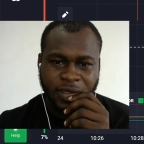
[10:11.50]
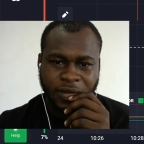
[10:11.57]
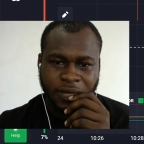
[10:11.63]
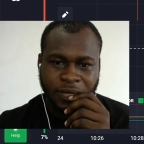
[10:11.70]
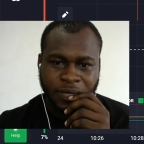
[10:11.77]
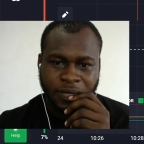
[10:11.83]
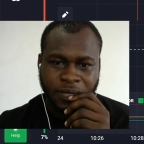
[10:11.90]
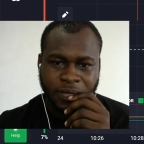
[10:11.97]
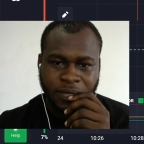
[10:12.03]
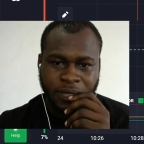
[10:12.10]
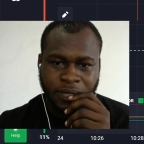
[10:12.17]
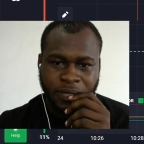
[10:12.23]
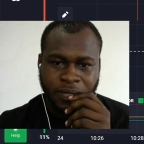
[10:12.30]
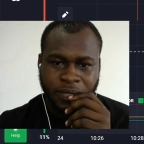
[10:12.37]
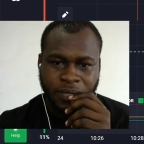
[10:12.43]

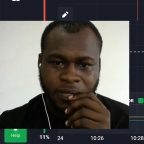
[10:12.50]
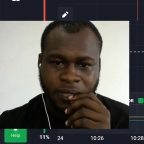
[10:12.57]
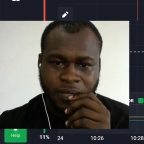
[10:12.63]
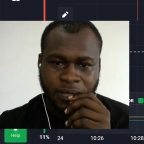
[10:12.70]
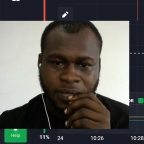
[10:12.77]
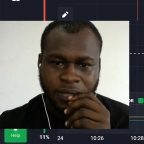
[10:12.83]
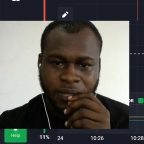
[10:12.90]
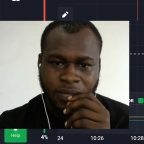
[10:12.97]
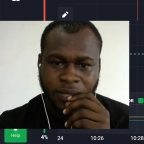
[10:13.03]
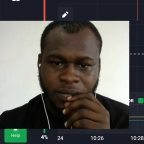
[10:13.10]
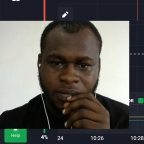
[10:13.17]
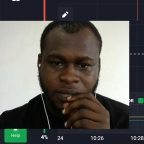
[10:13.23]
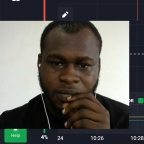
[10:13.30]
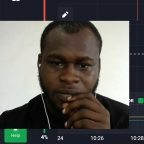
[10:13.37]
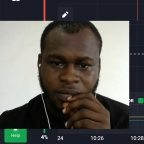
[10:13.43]
Nobody speaks.